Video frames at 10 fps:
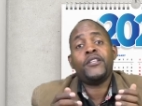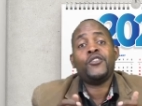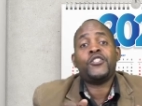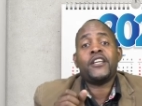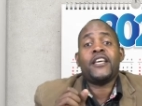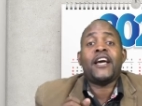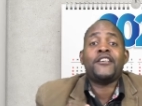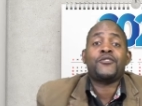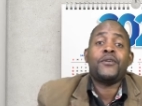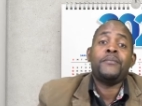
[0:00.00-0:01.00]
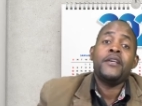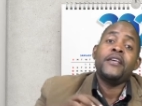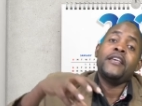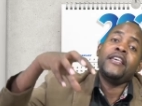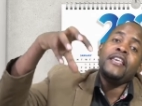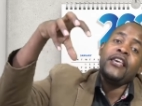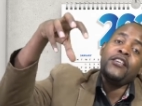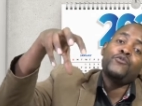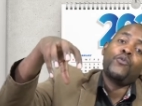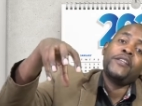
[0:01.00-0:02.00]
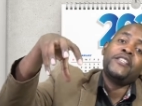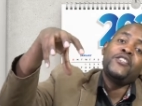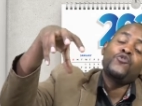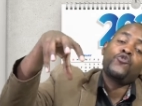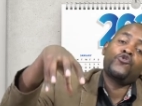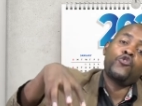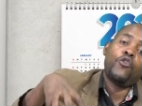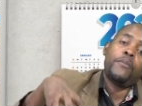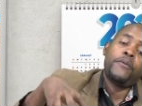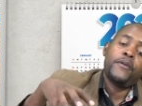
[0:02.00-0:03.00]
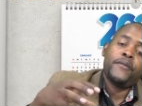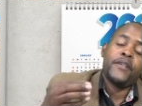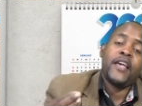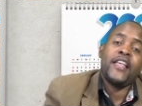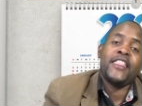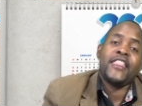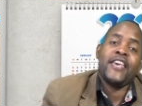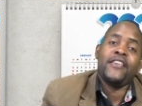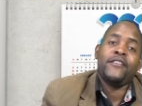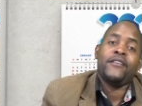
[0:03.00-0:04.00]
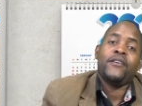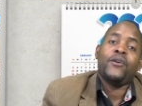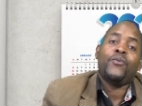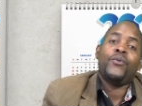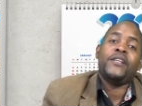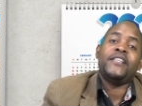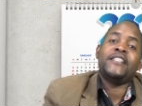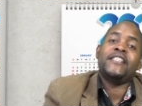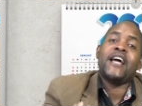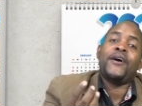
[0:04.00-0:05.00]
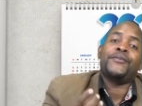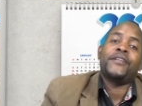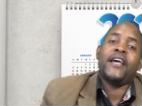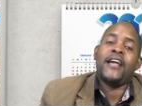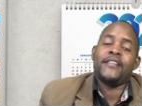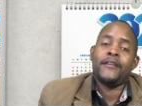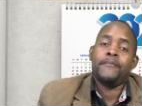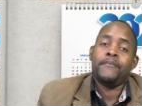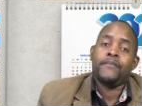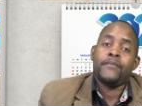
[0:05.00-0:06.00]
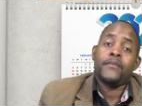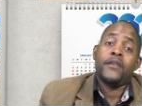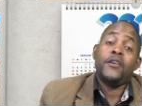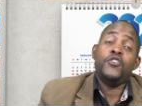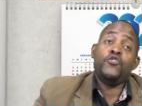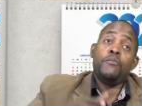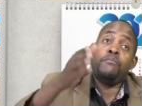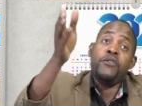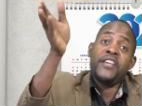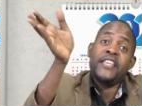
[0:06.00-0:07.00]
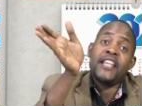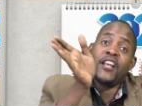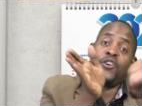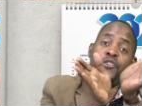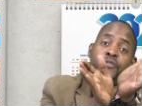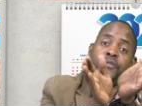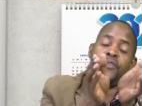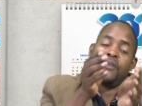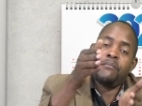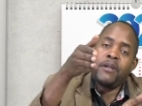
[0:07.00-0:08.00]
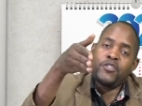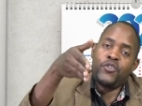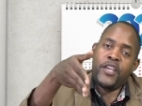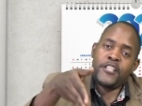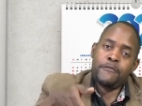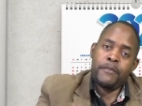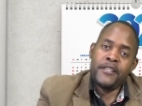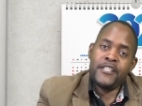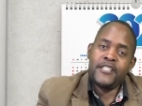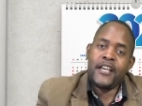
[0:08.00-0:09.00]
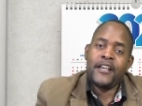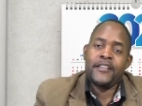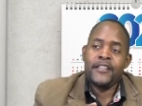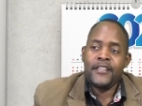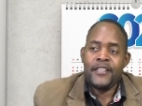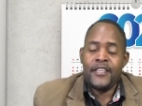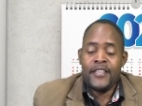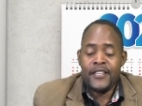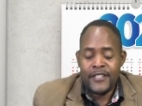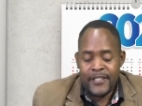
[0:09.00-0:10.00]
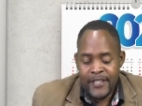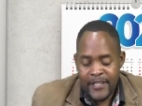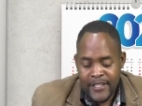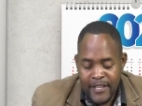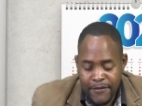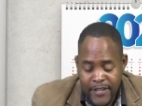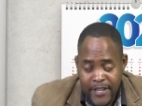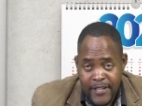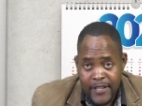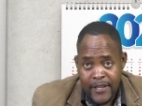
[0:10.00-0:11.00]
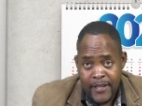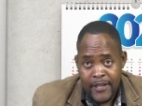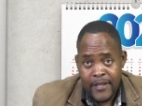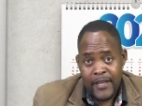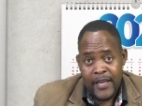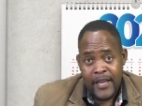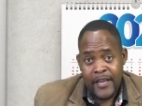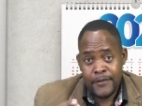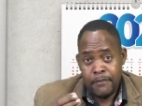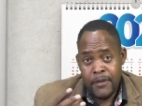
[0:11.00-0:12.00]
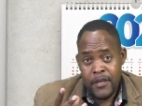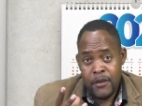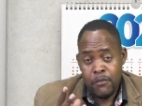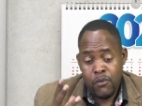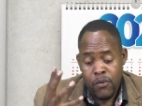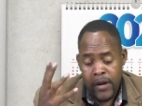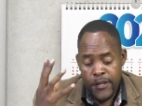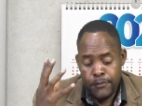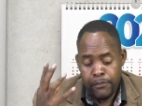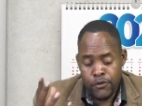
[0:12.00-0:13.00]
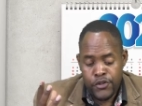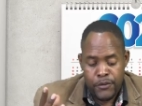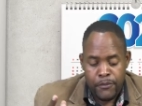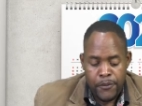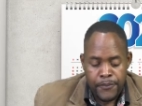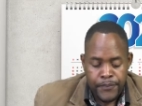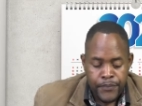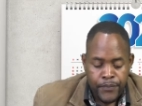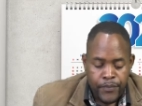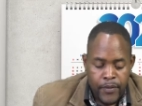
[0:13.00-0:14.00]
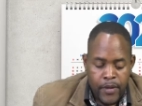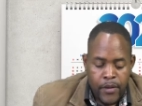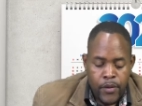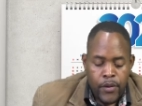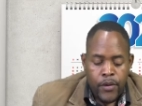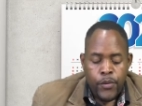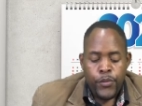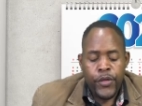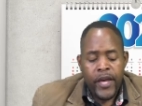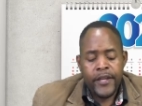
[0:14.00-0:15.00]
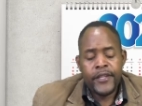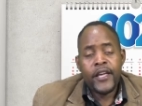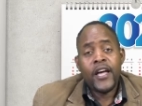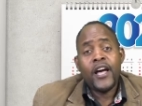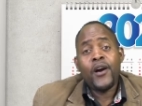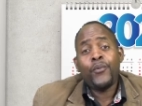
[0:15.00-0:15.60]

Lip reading: you're taking ice cream, is when it is on top, and then when it is down under. You bring in a lot, but your expenditure is definitely as minimal as possible. Then we